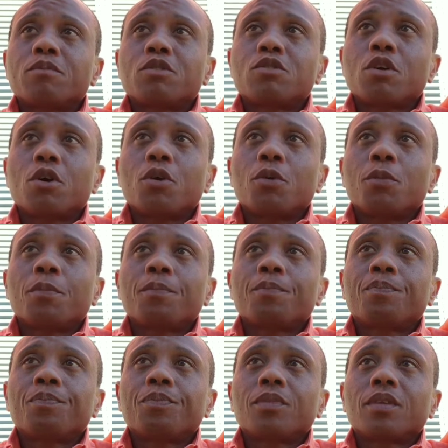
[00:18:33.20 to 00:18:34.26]
So
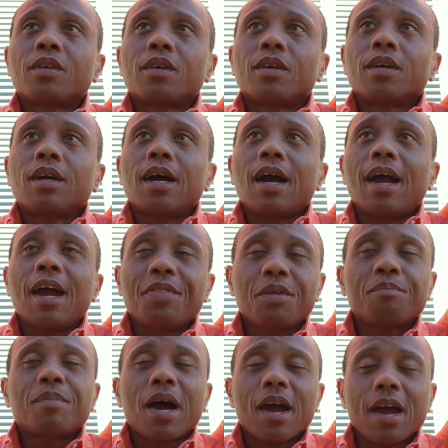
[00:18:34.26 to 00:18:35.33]
I
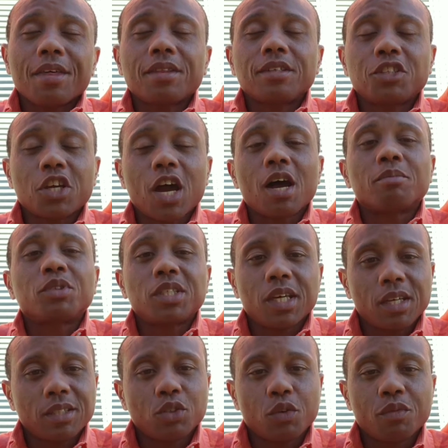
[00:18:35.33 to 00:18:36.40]
had the shop
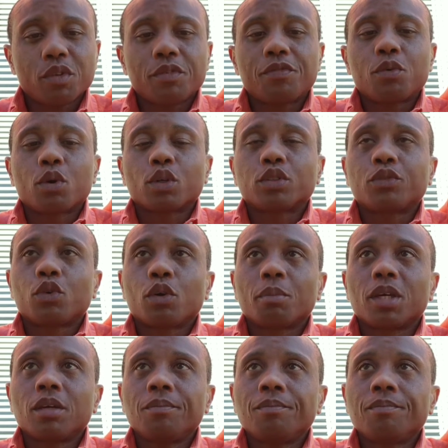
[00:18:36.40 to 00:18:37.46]
change over the forks for
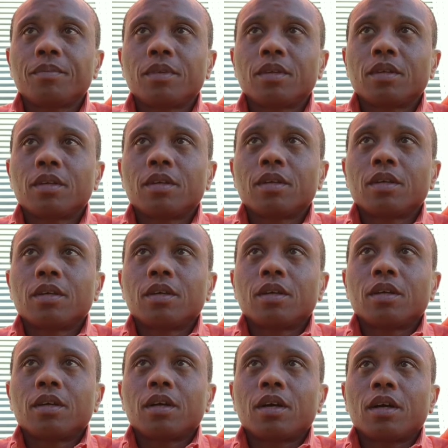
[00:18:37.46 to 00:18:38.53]
me,
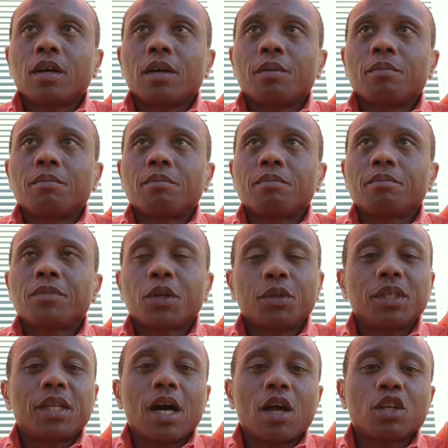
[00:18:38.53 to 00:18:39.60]

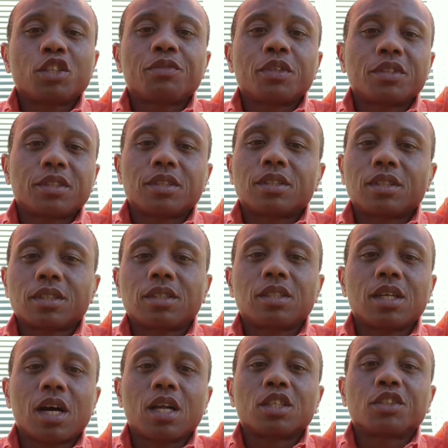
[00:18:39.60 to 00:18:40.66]
$30 versus
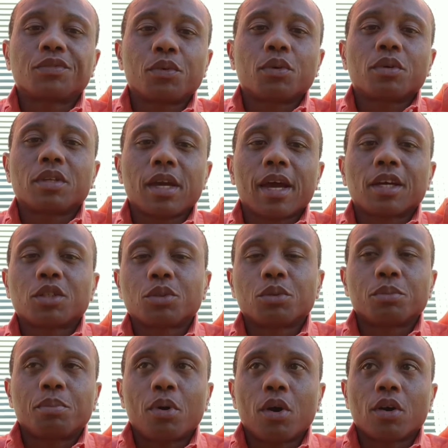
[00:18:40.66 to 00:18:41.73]
$60 for the
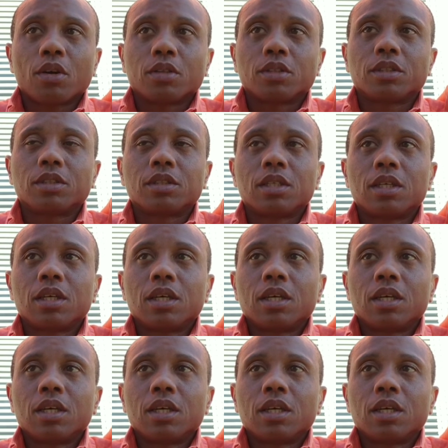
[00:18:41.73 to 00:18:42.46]
actual parts.